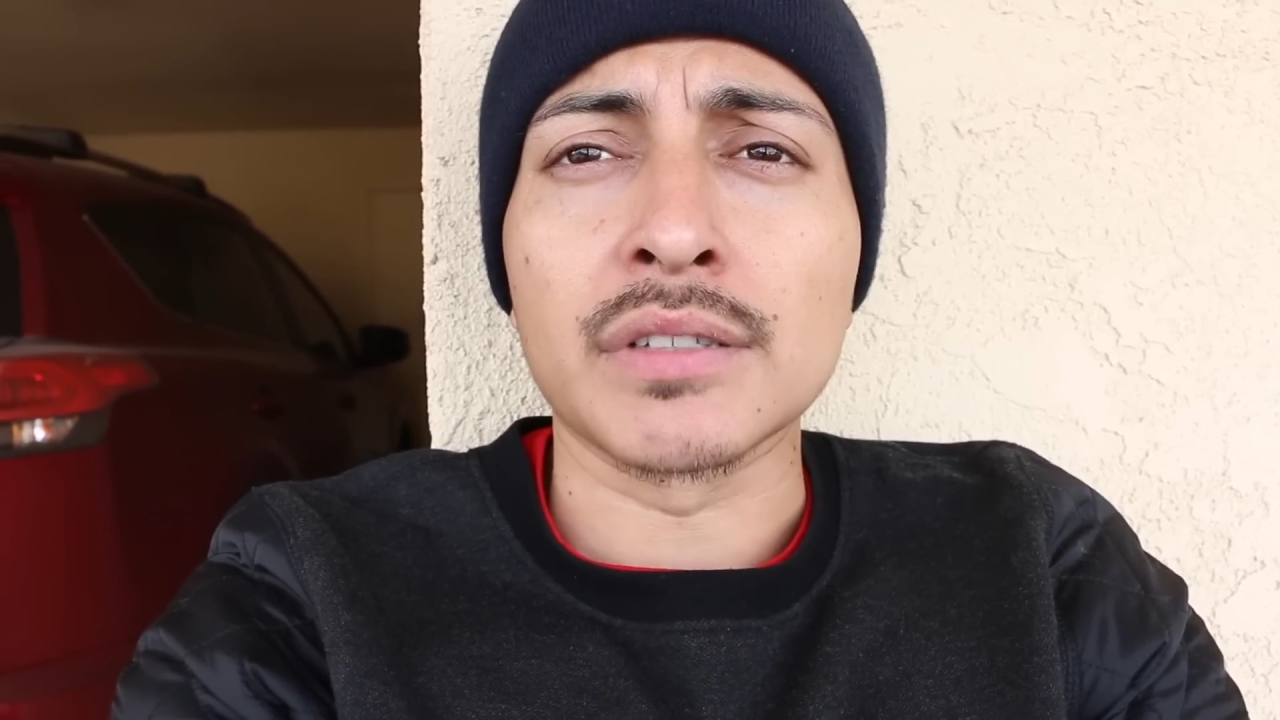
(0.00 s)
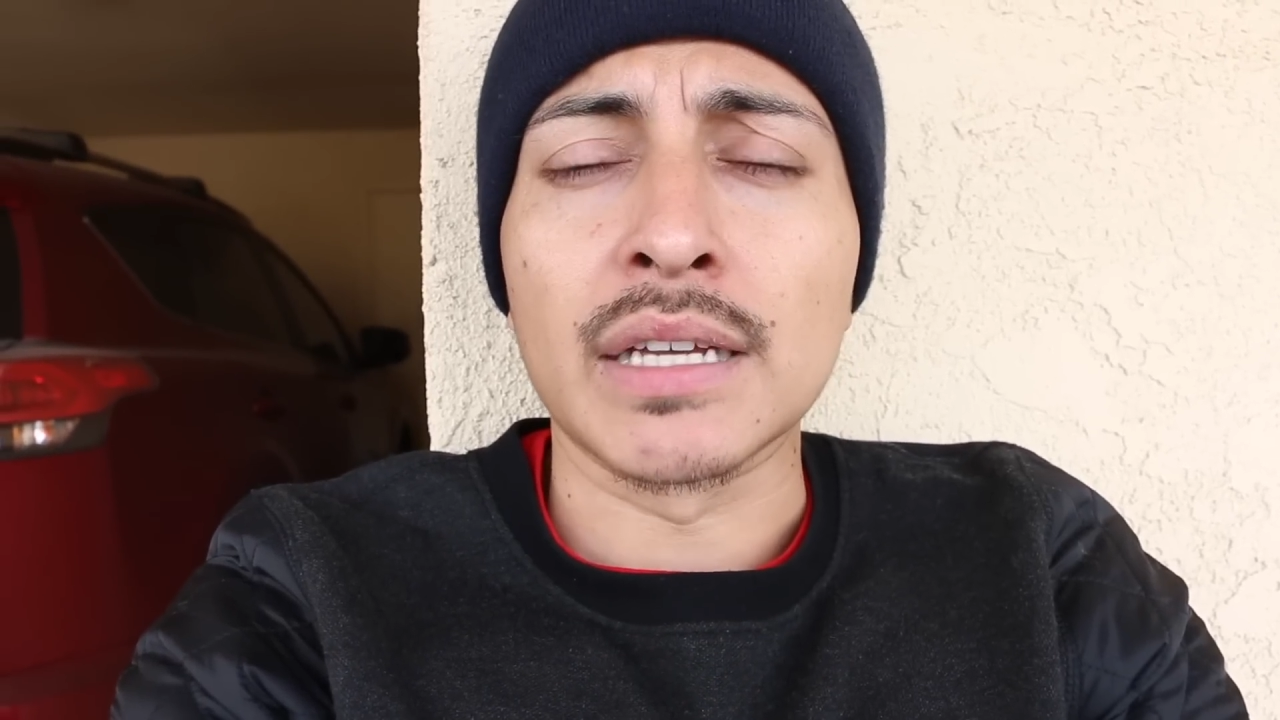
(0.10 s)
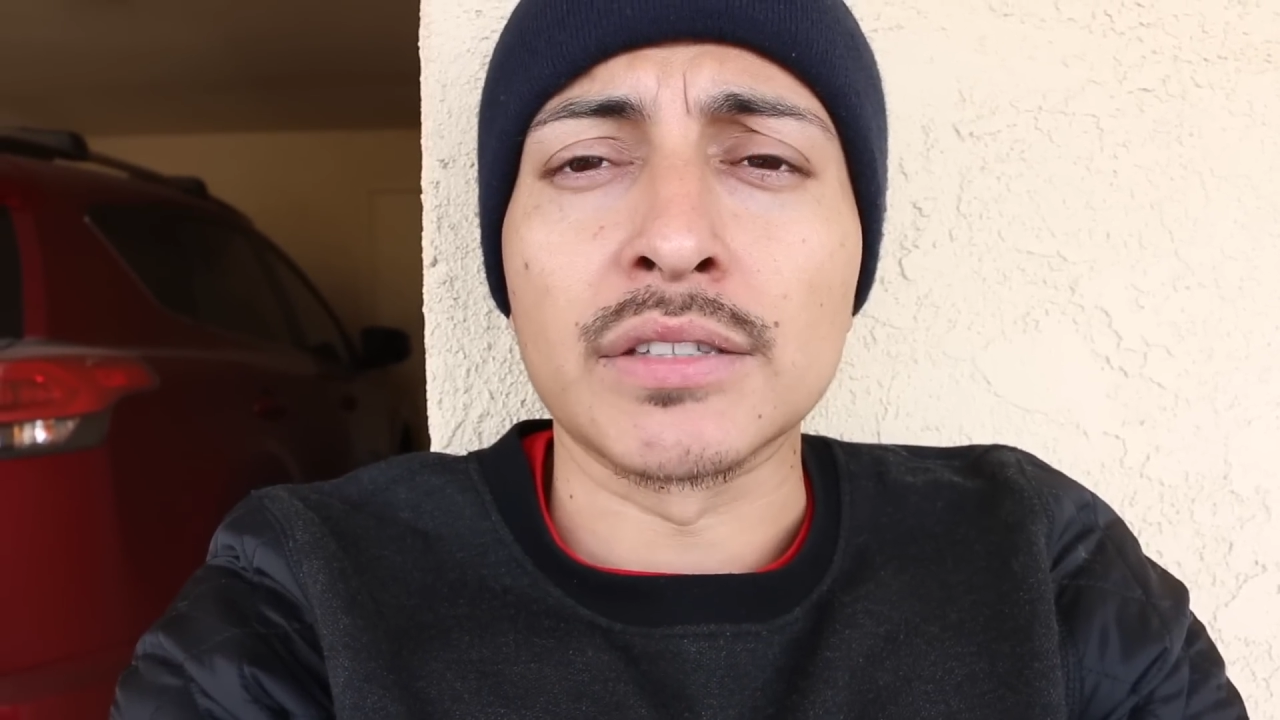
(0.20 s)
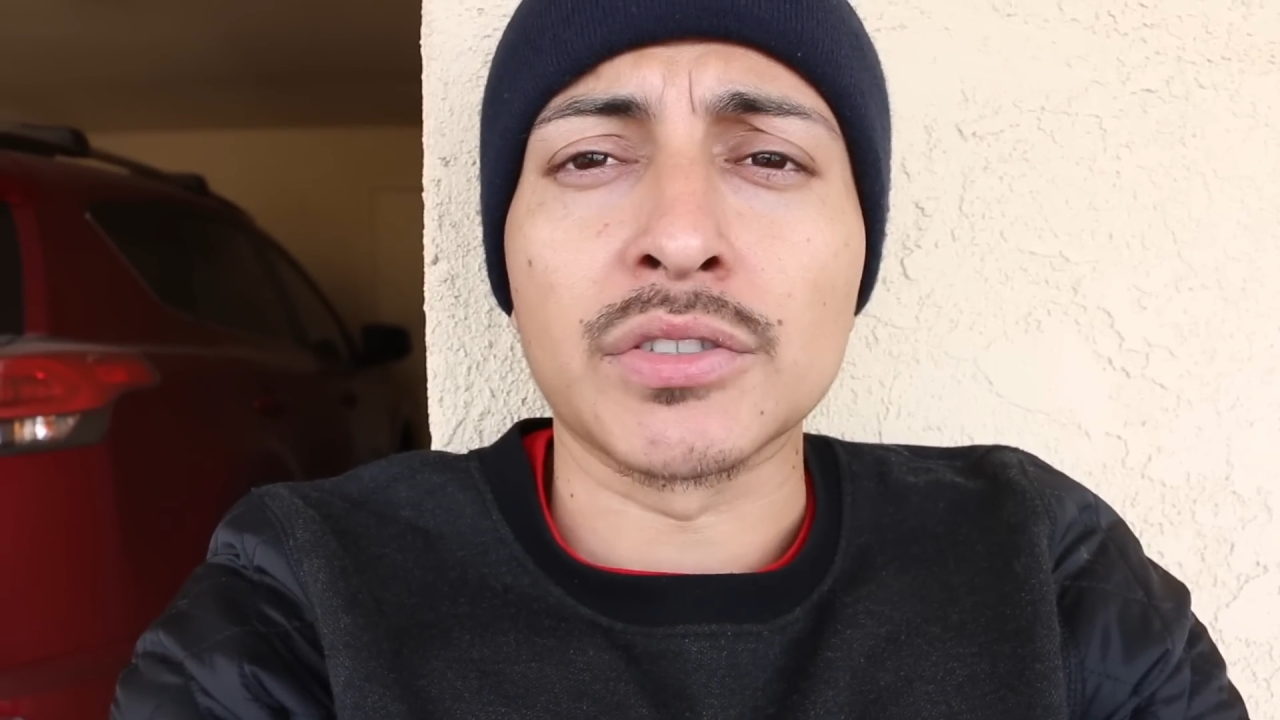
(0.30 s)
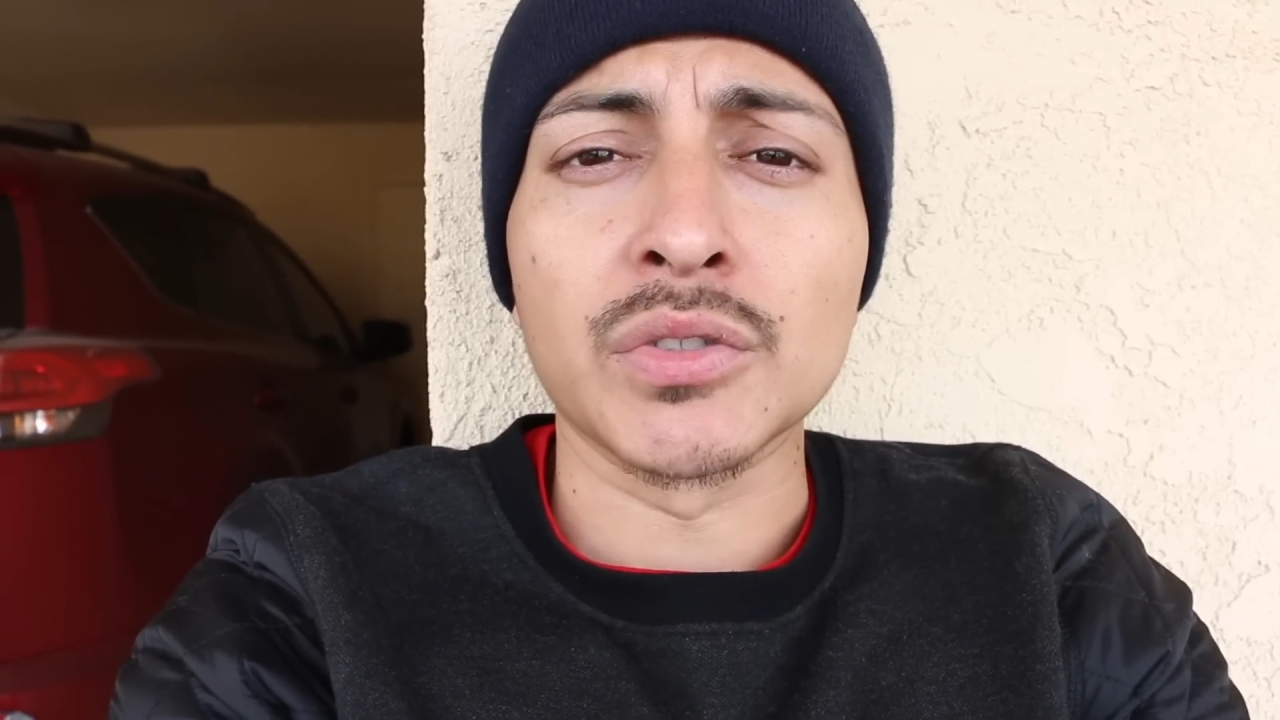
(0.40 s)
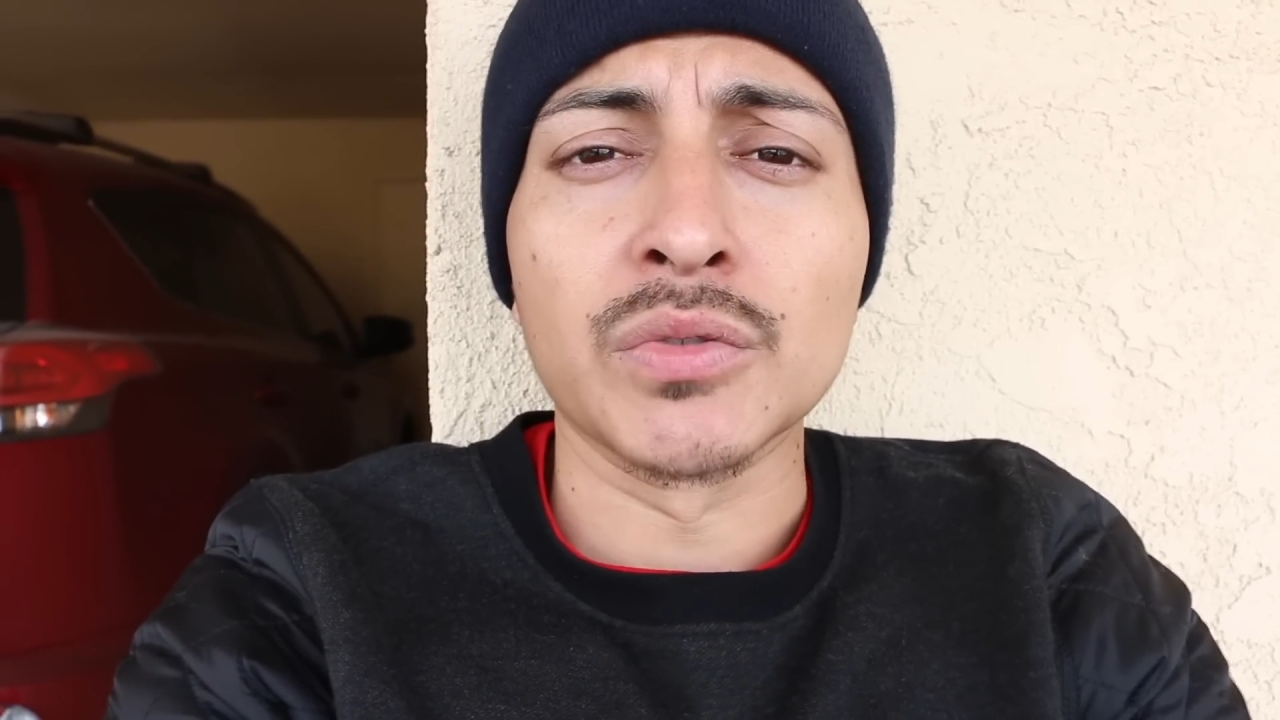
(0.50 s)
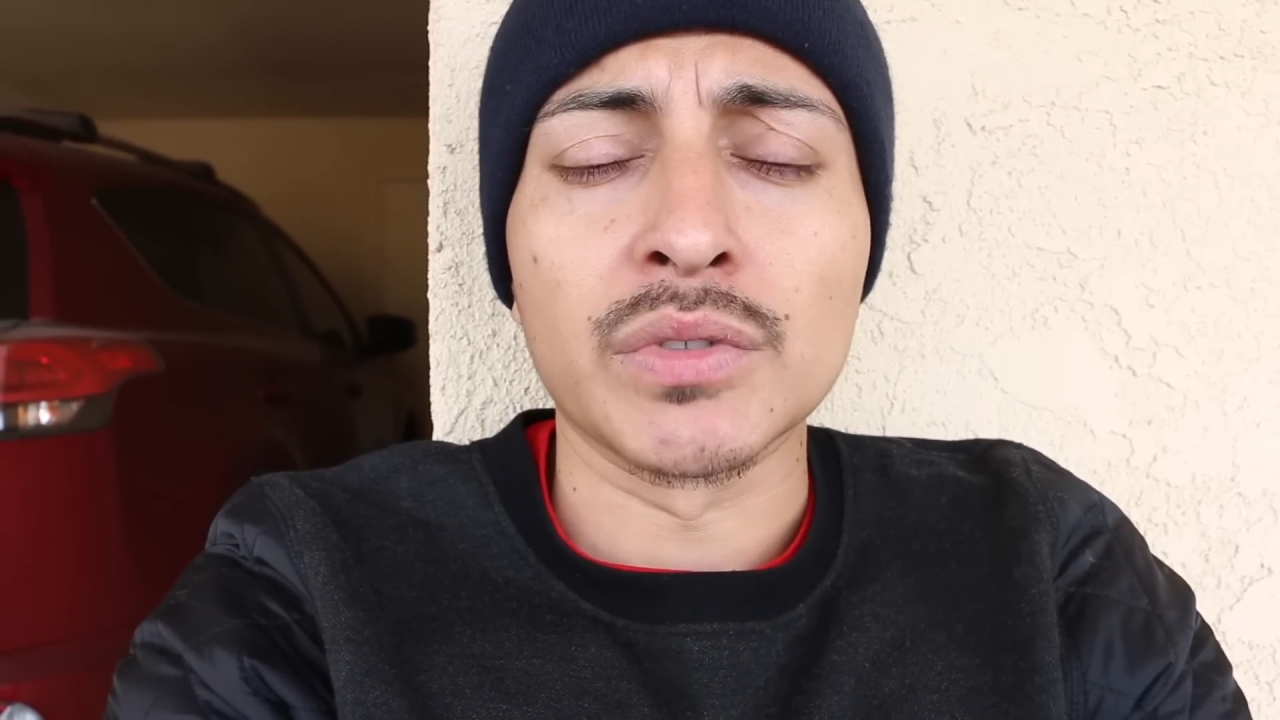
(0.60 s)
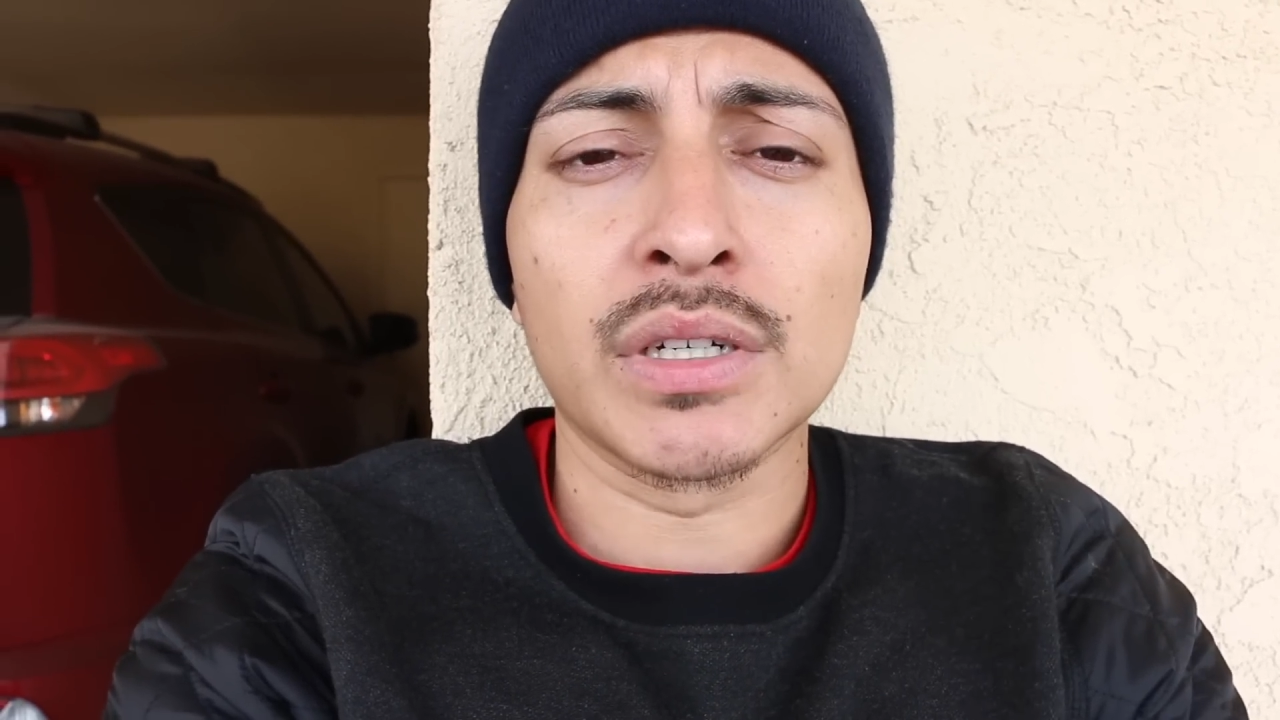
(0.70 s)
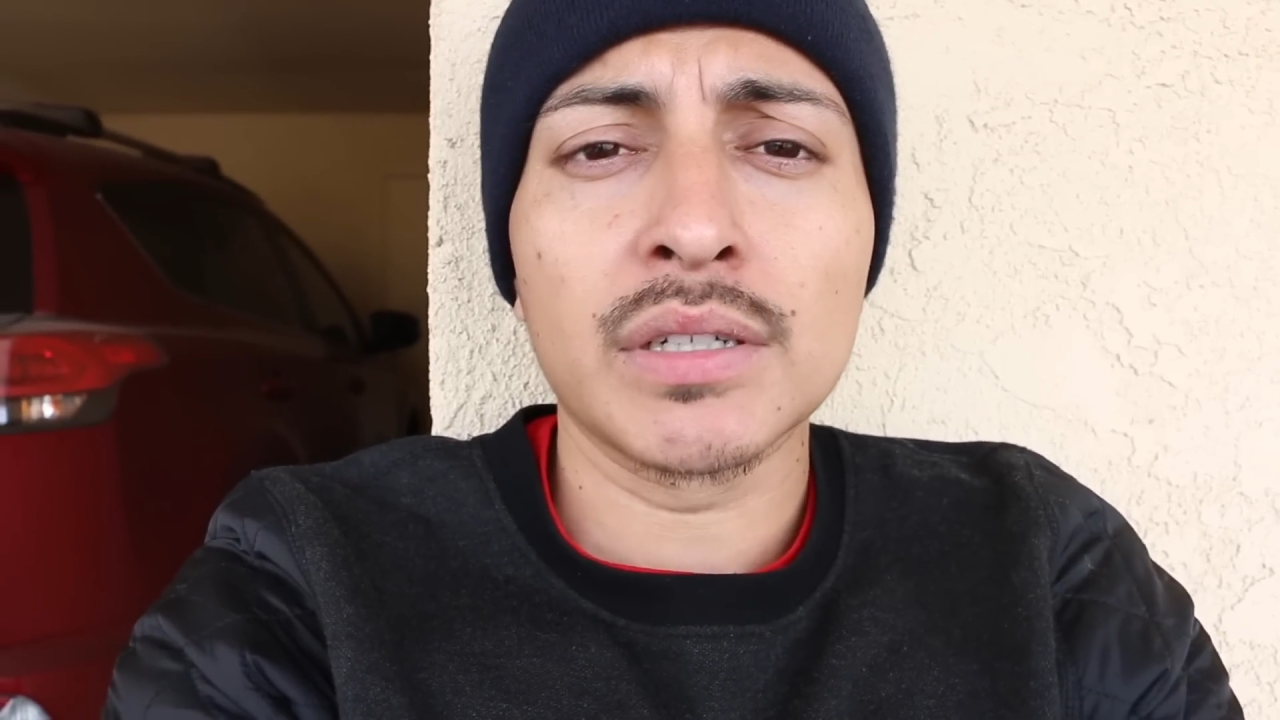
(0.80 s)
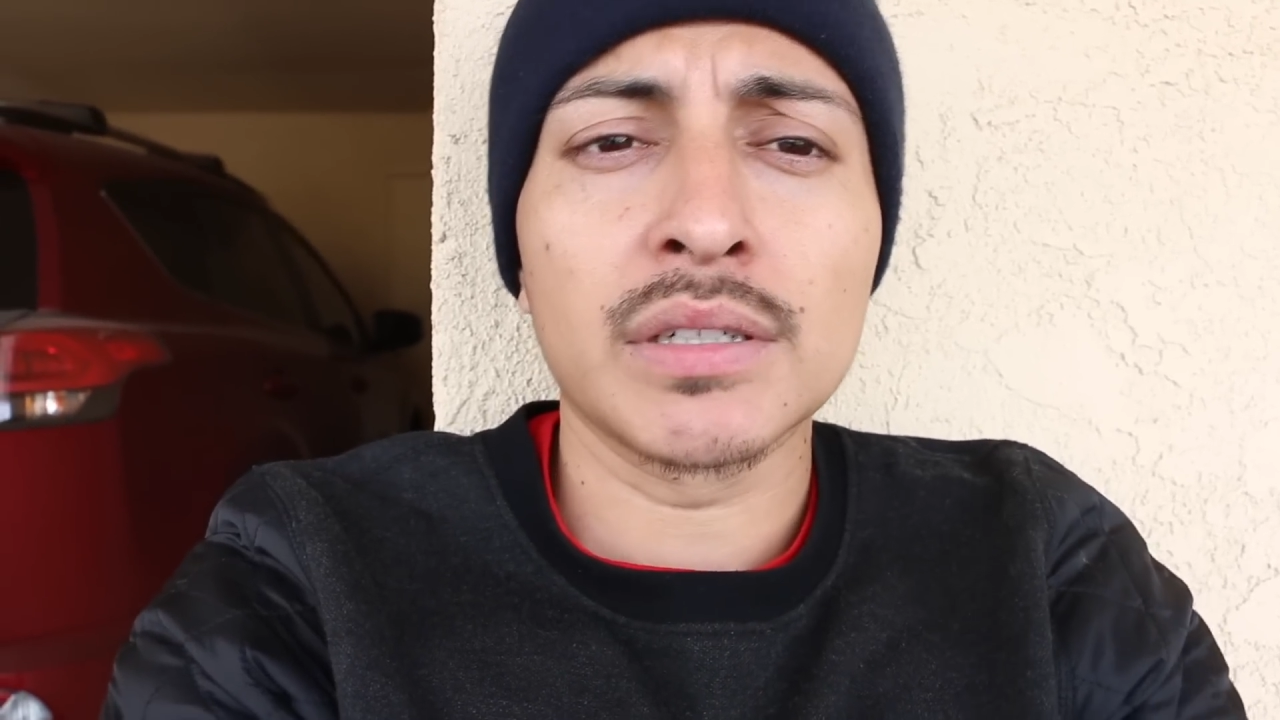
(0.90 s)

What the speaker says: to get tuned,